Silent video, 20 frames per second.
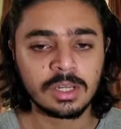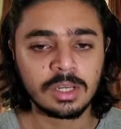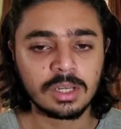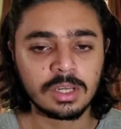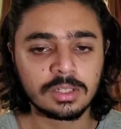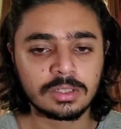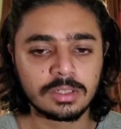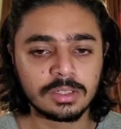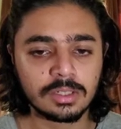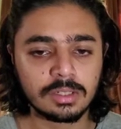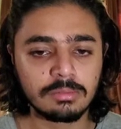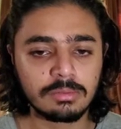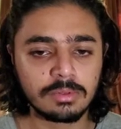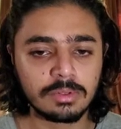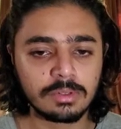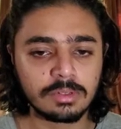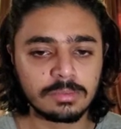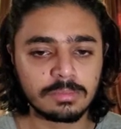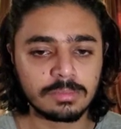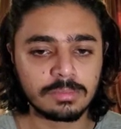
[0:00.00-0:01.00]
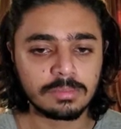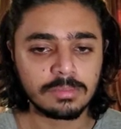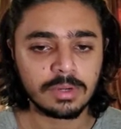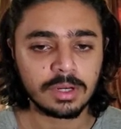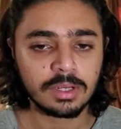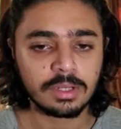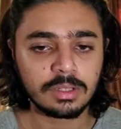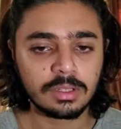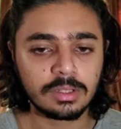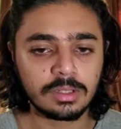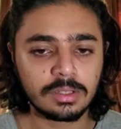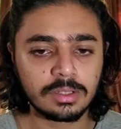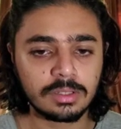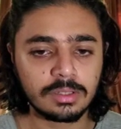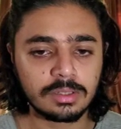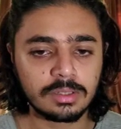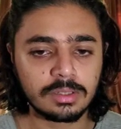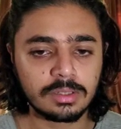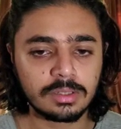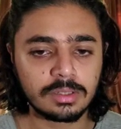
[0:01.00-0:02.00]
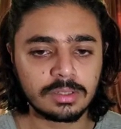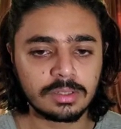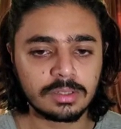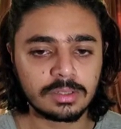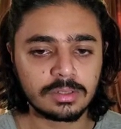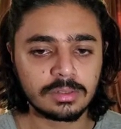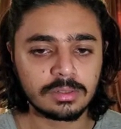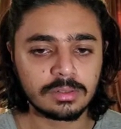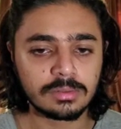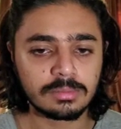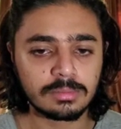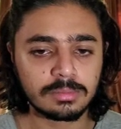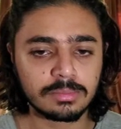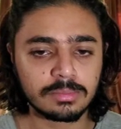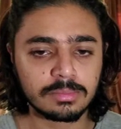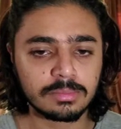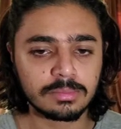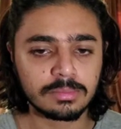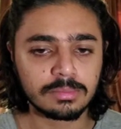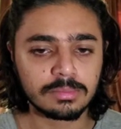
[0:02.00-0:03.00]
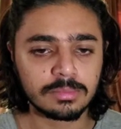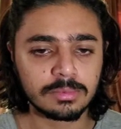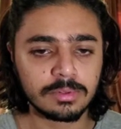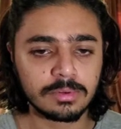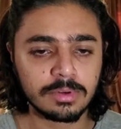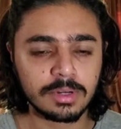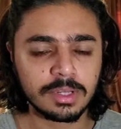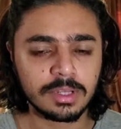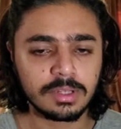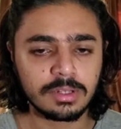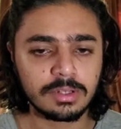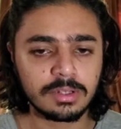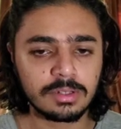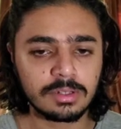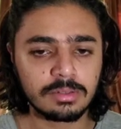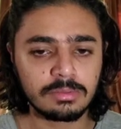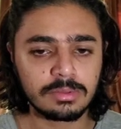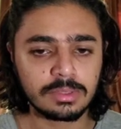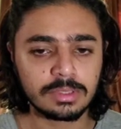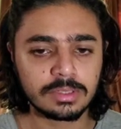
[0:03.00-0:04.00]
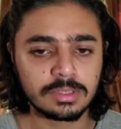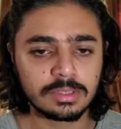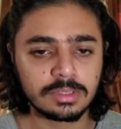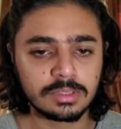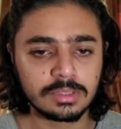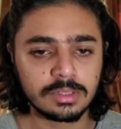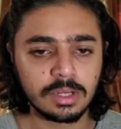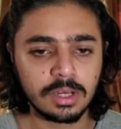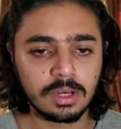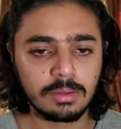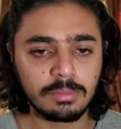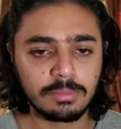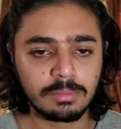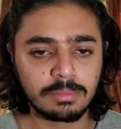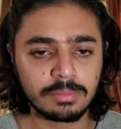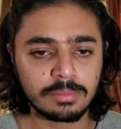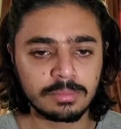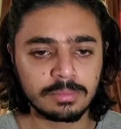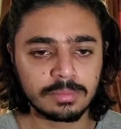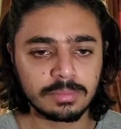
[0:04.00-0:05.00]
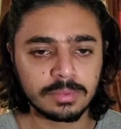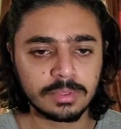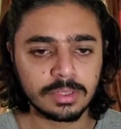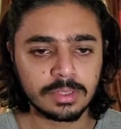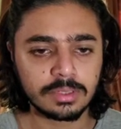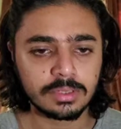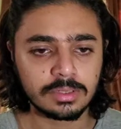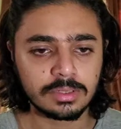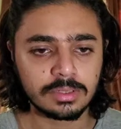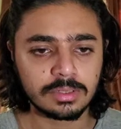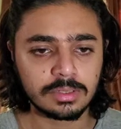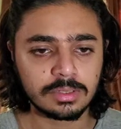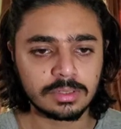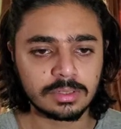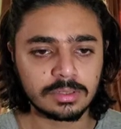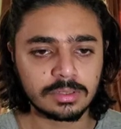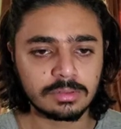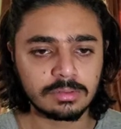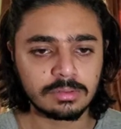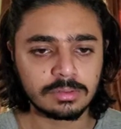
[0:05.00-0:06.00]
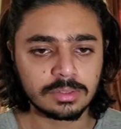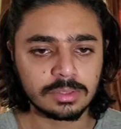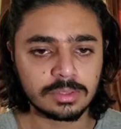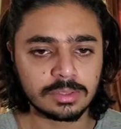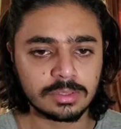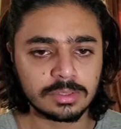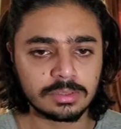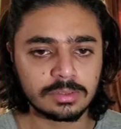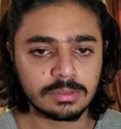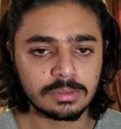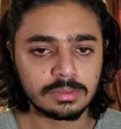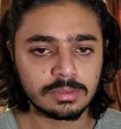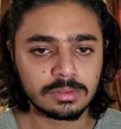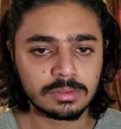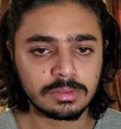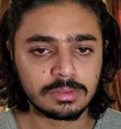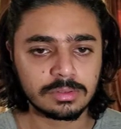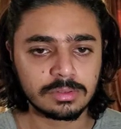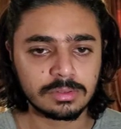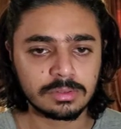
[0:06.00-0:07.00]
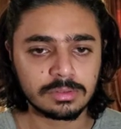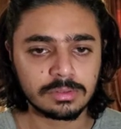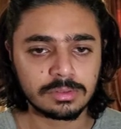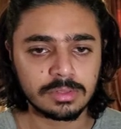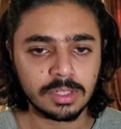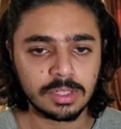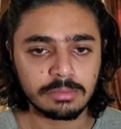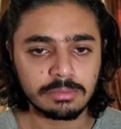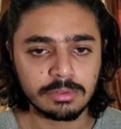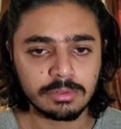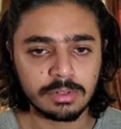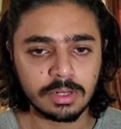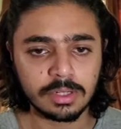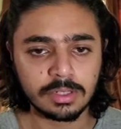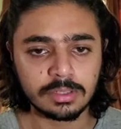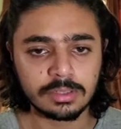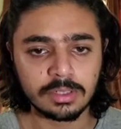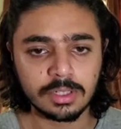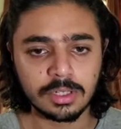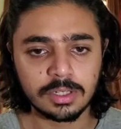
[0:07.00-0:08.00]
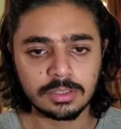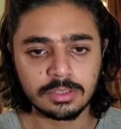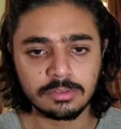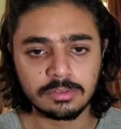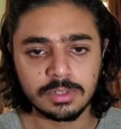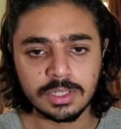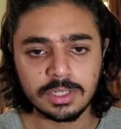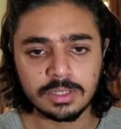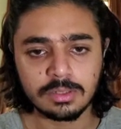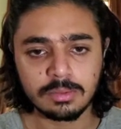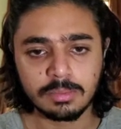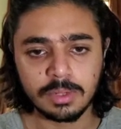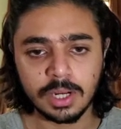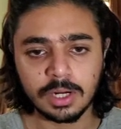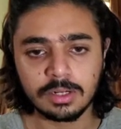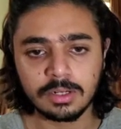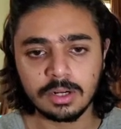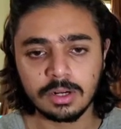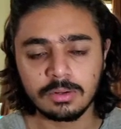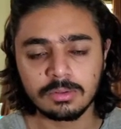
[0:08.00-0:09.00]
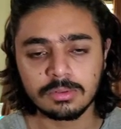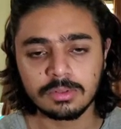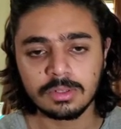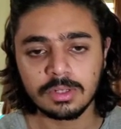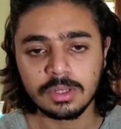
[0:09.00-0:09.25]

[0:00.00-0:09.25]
think we're going to bring the green a little bit up. It looks right about right. The trees in the background,